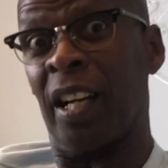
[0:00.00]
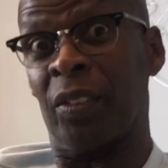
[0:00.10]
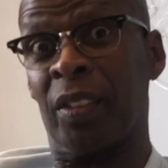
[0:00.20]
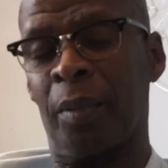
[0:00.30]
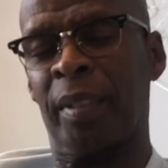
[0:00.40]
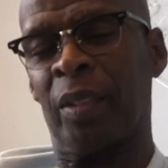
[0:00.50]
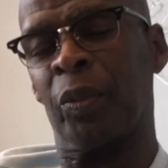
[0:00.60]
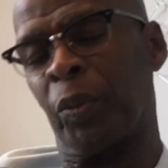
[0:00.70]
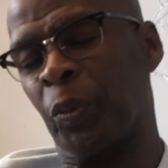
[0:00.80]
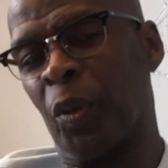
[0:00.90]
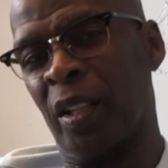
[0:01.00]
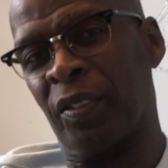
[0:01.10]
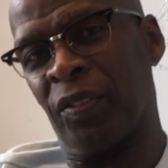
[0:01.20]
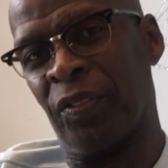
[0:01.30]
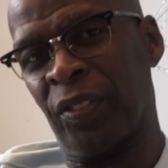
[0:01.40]
outcome that we
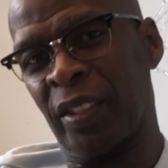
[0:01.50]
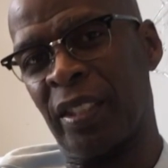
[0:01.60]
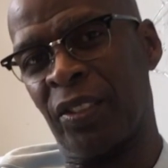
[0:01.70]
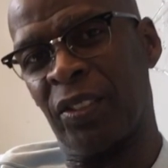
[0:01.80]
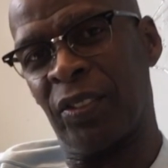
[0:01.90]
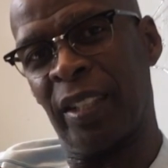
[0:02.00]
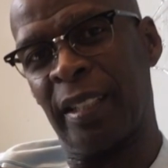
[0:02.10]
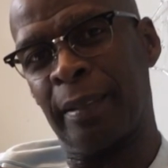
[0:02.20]
want for the student.